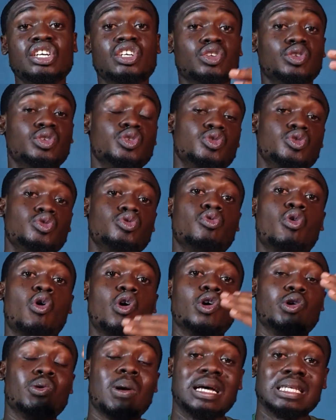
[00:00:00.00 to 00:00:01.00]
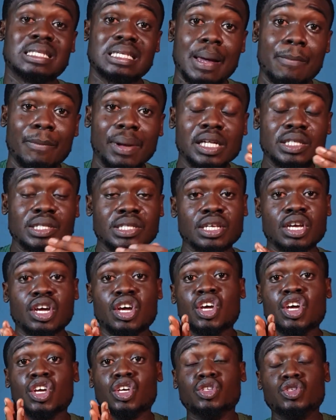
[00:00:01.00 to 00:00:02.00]
You need to do all your assignments.
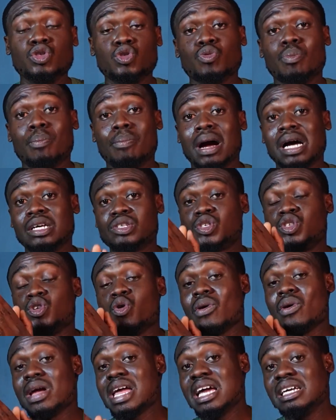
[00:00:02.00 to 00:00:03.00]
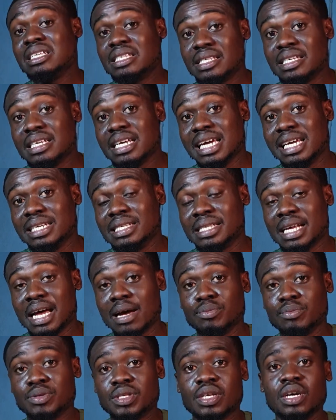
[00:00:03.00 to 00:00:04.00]
You need to pass your essay
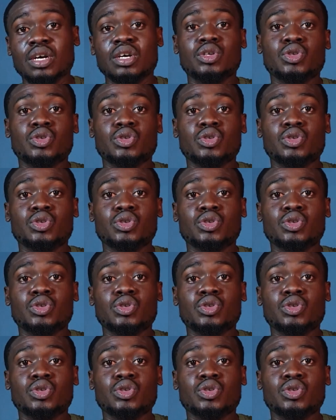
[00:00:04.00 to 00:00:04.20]
exams.